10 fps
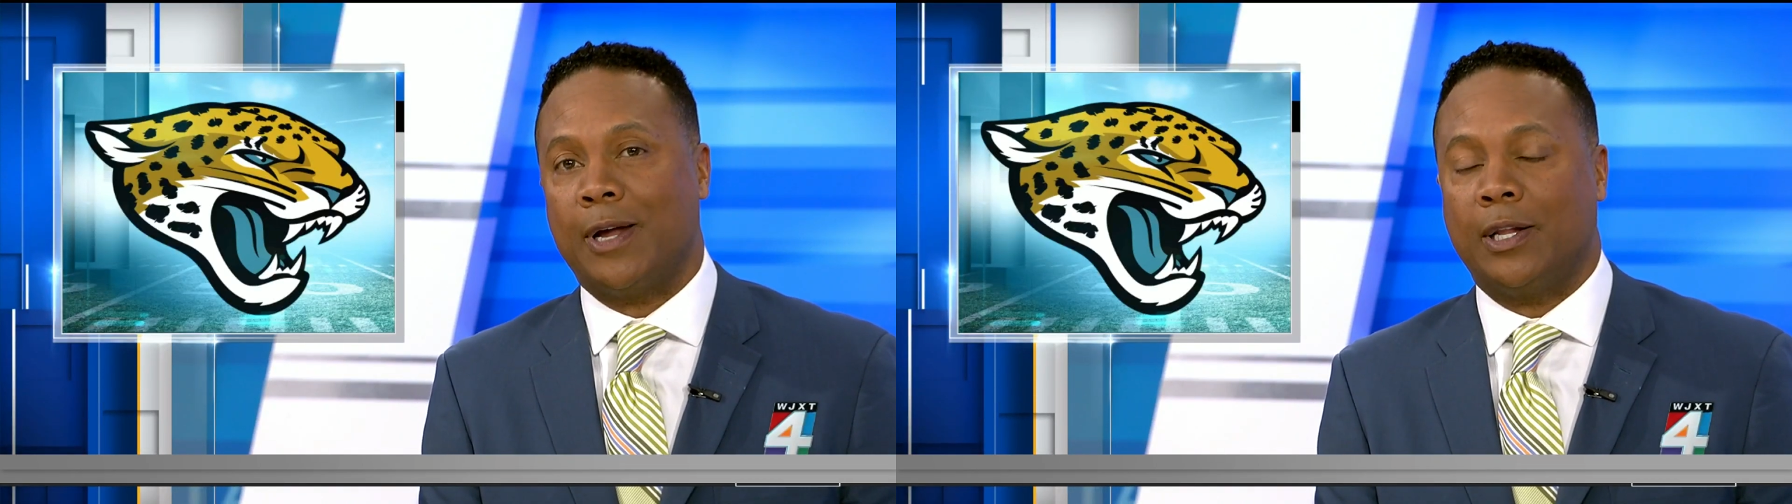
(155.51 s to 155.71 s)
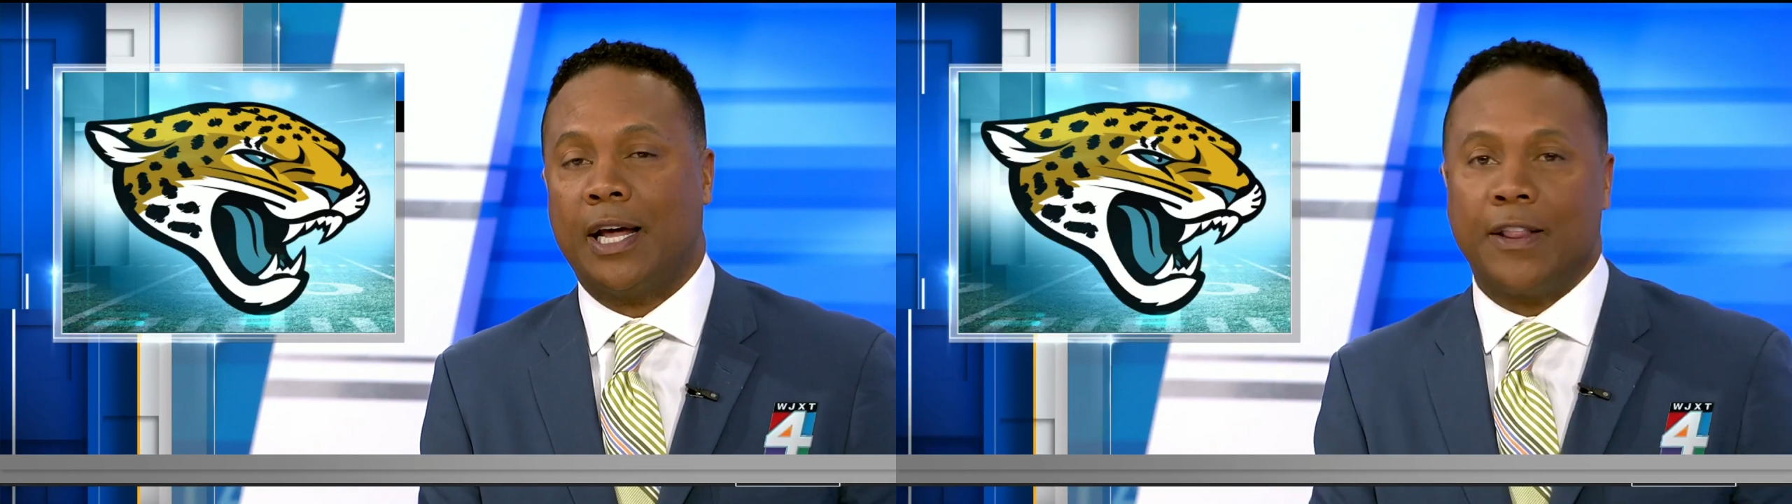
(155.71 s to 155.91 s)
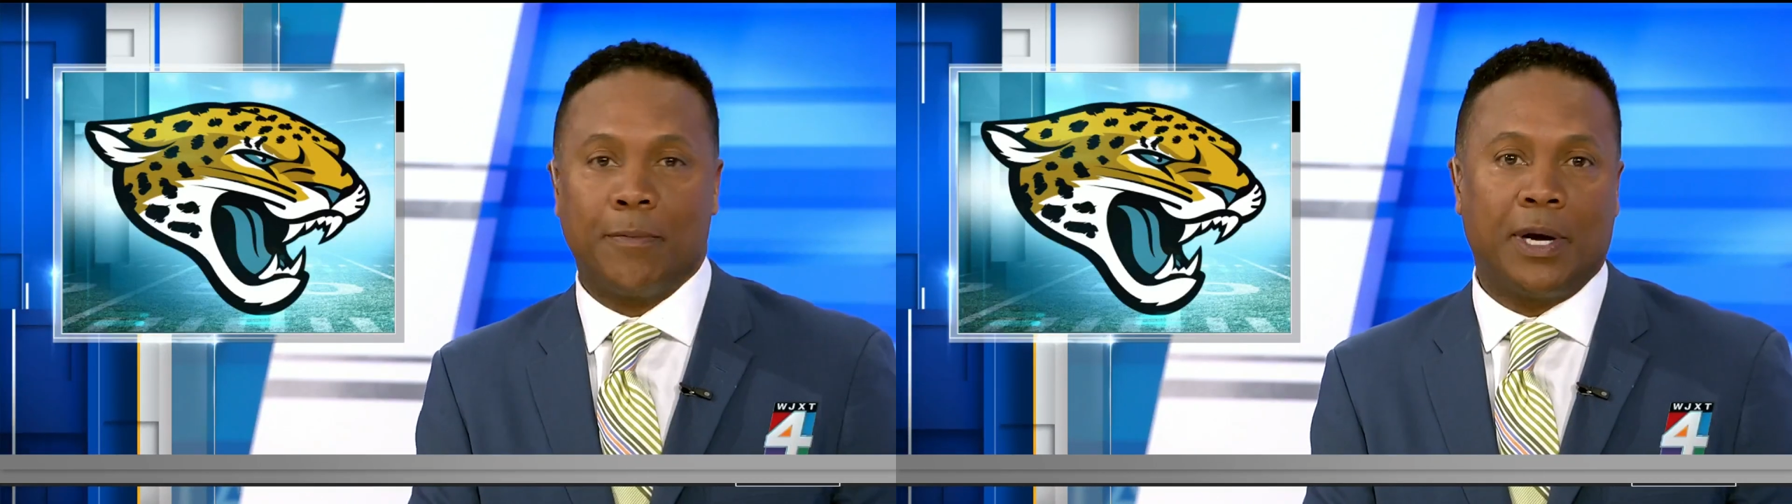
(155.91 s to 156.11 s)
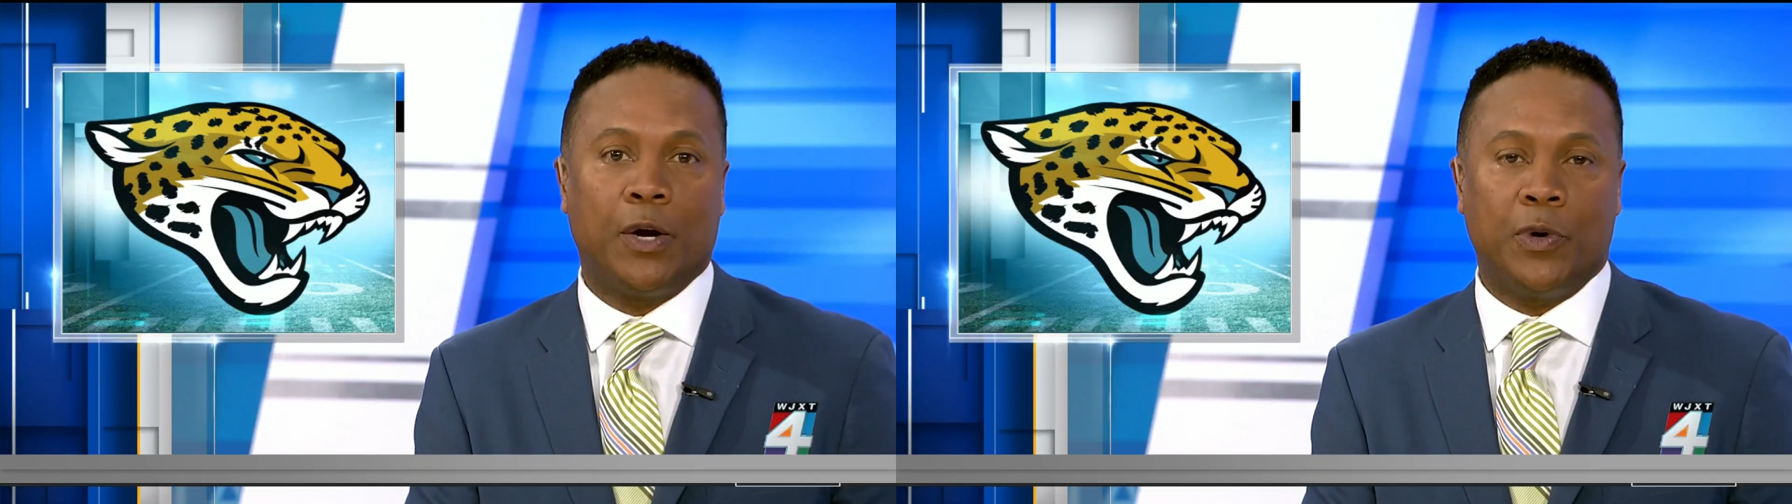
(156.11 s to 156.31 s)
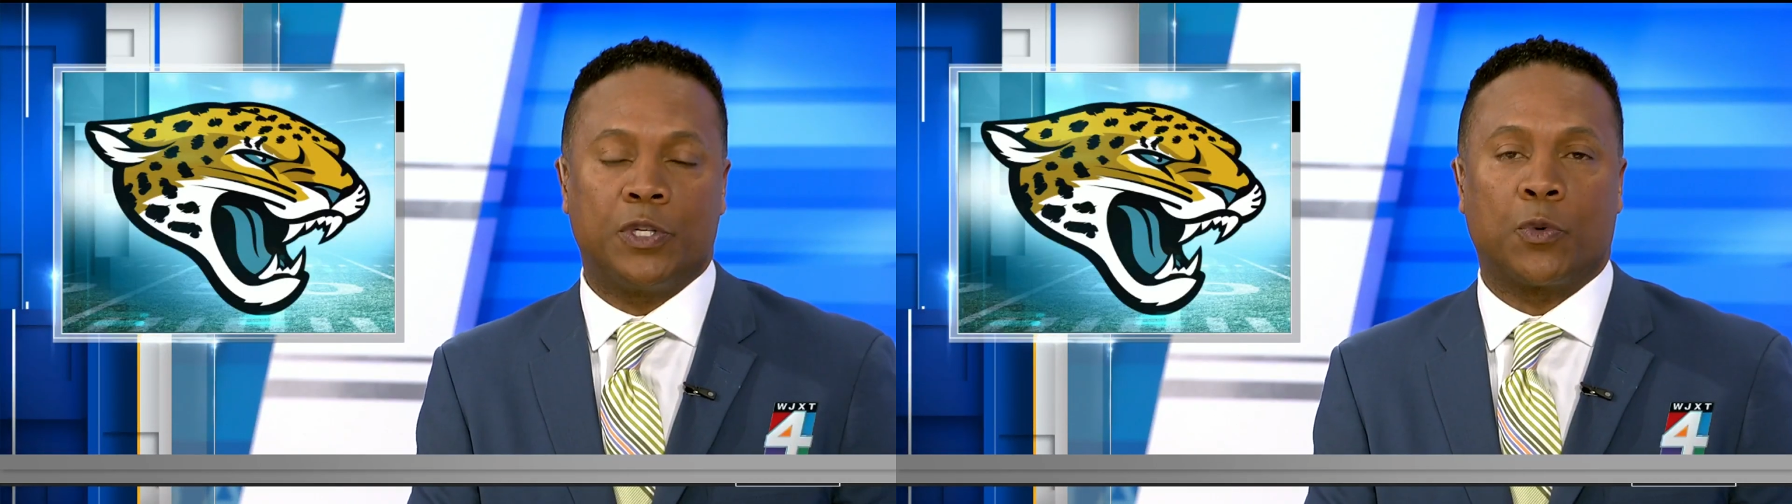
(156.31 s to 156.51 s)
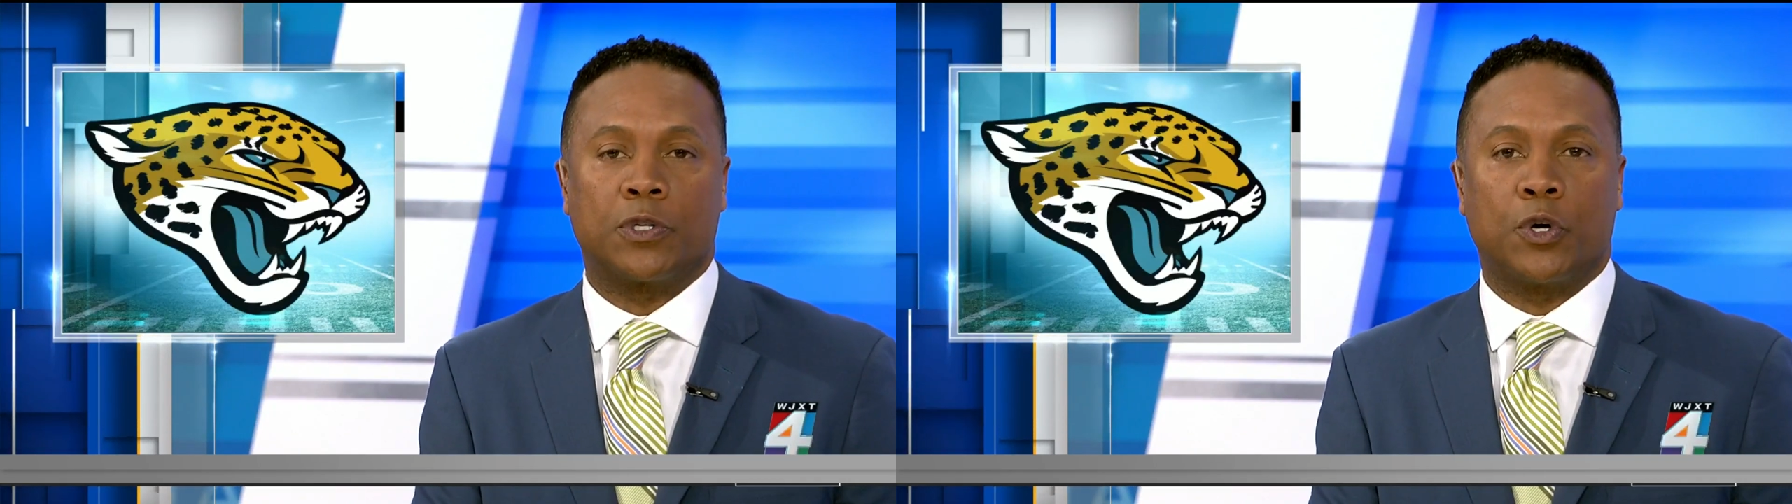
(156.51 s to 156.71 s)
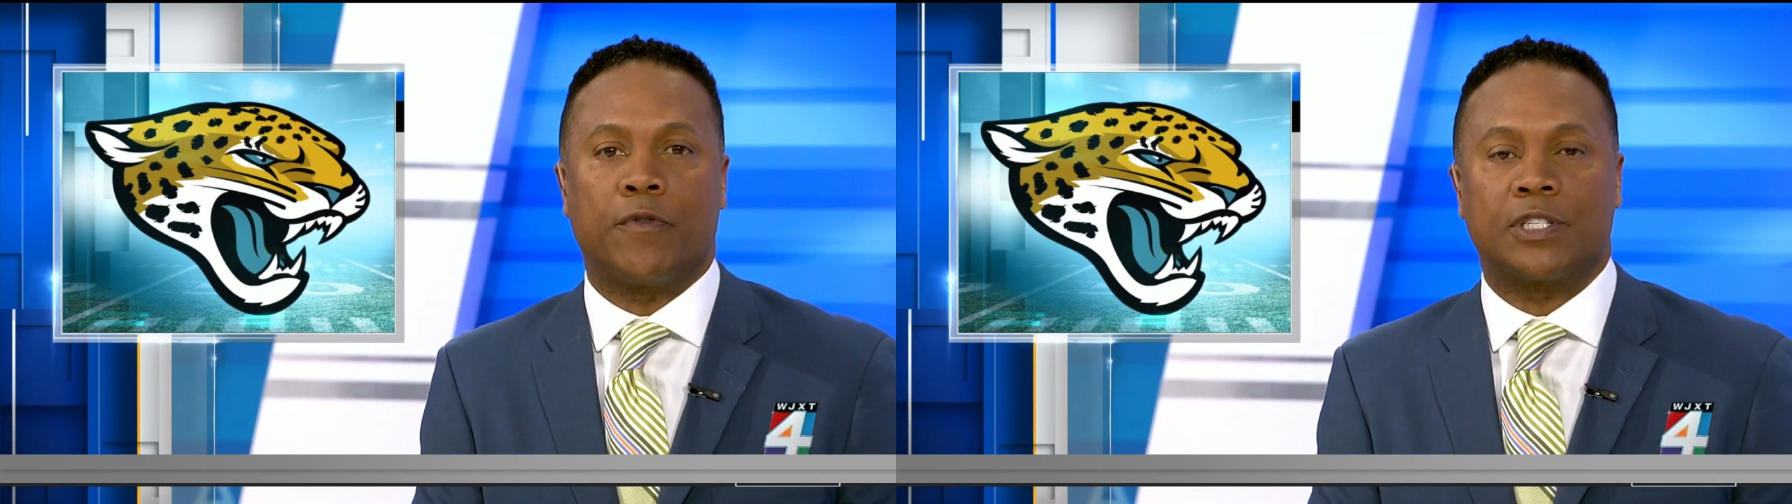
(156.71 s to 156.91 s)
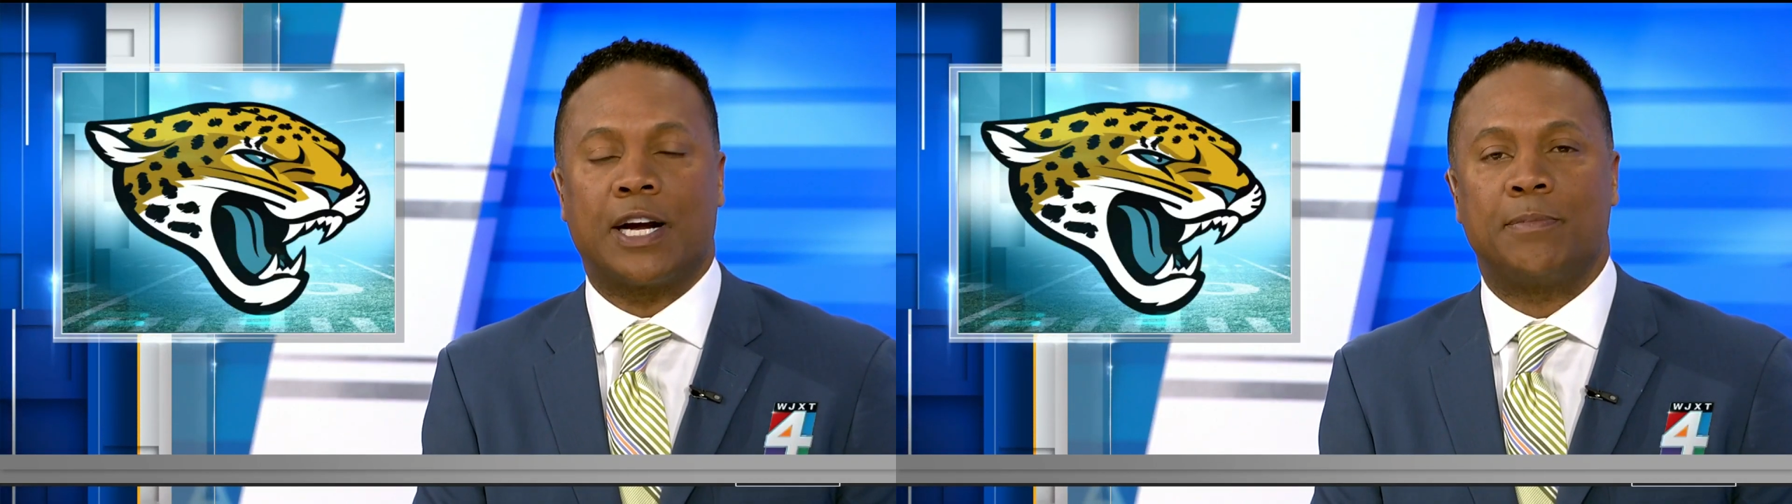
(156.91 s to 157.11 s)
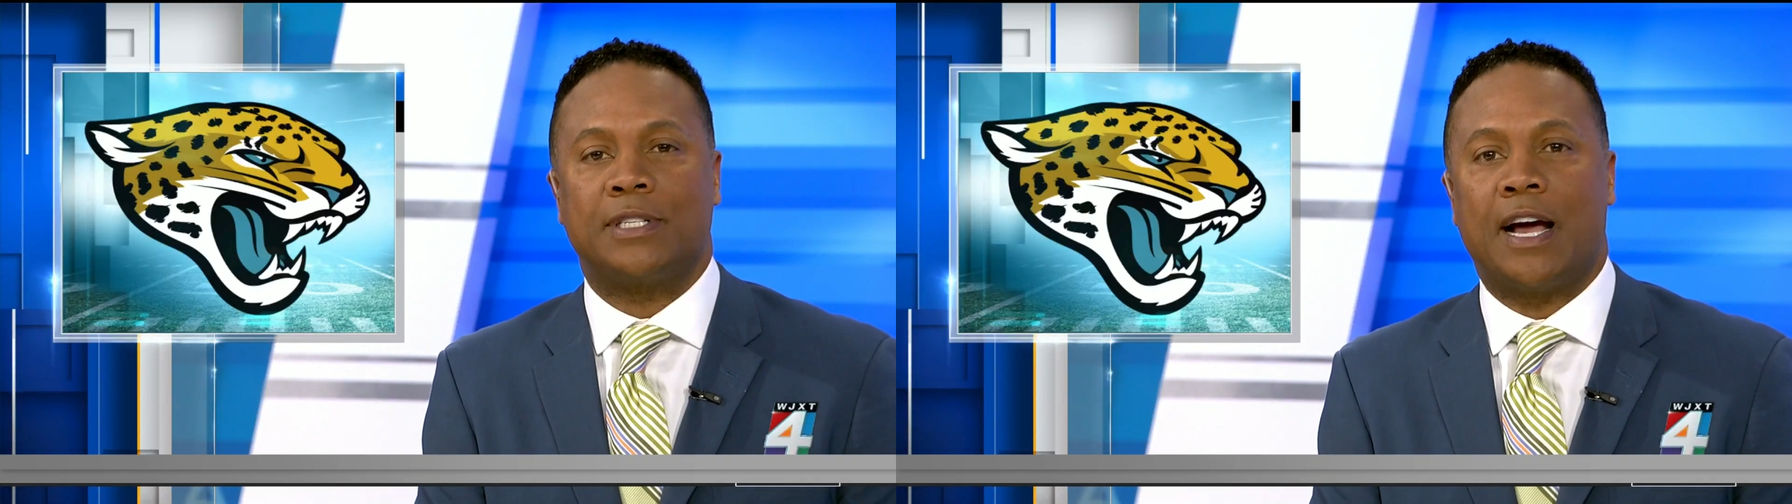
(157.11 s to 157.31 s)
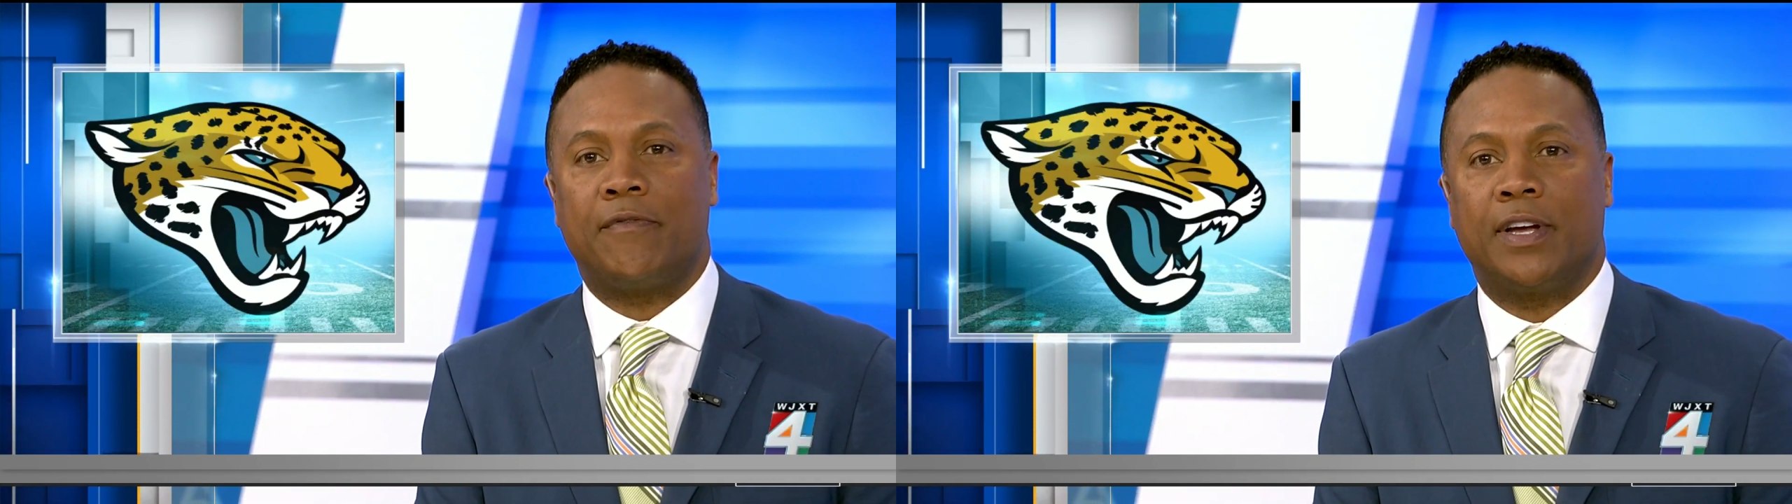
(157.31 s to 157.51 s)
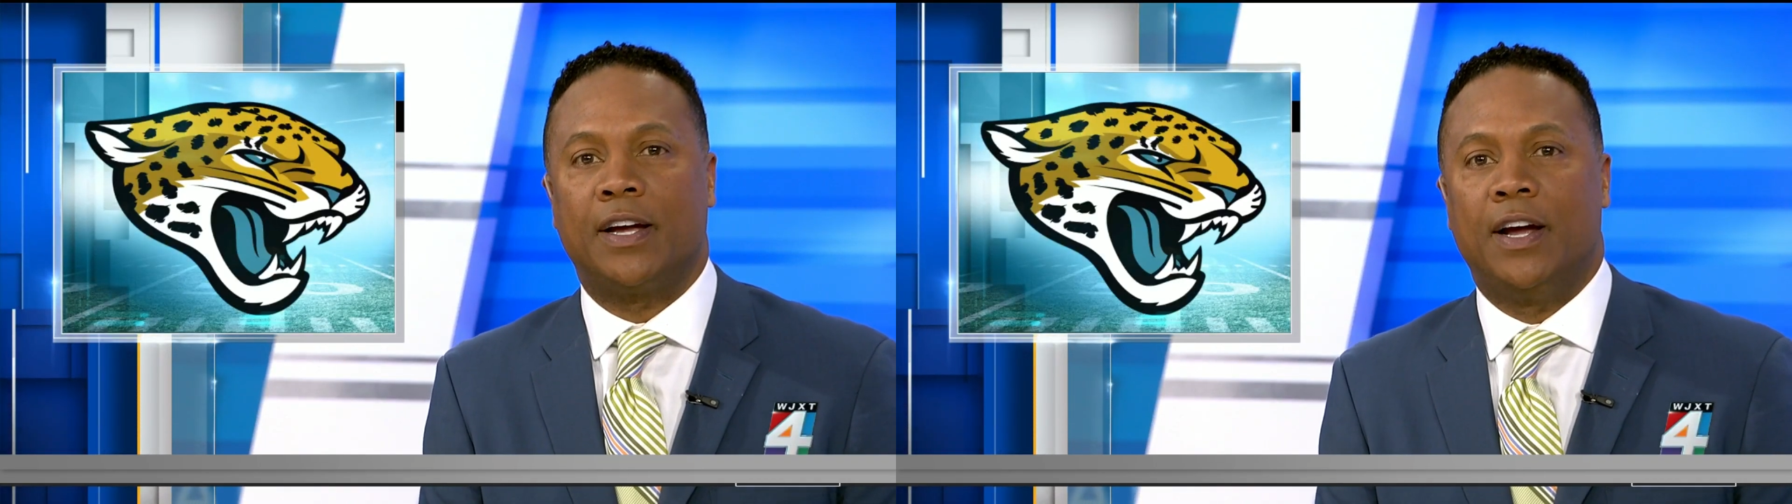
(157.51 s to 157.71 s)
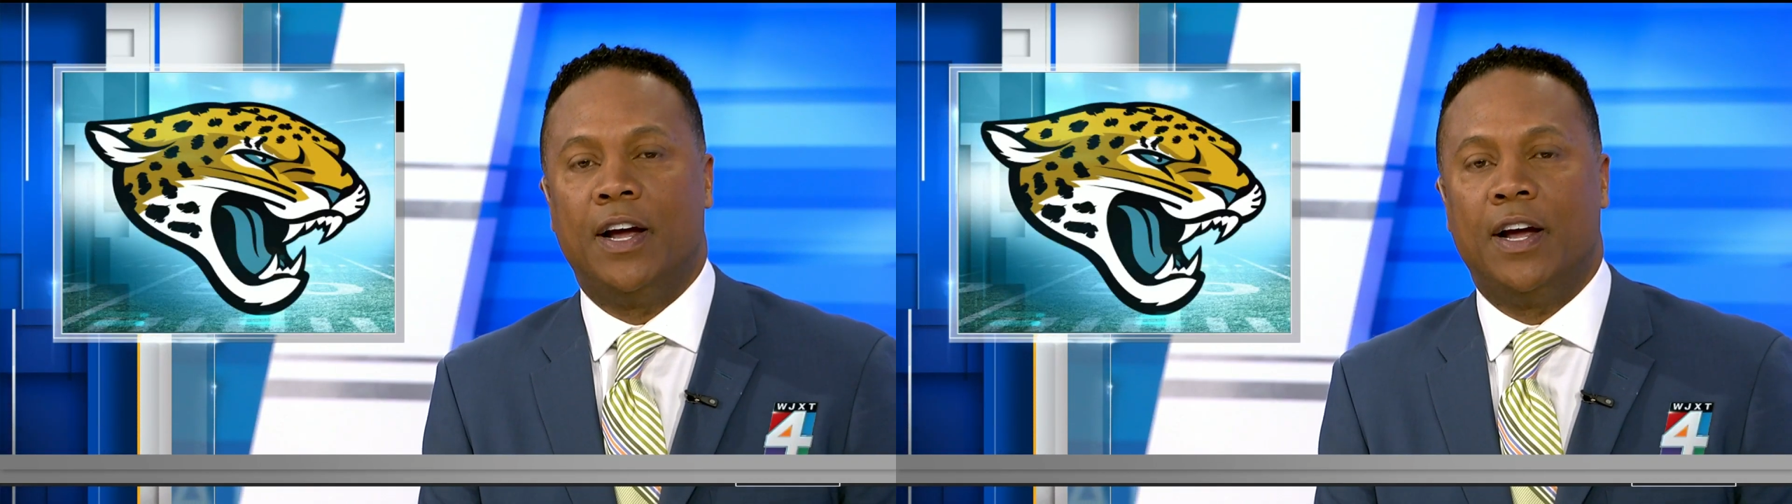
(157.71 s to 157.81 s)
Now, a lot of that money went towards overtime staffing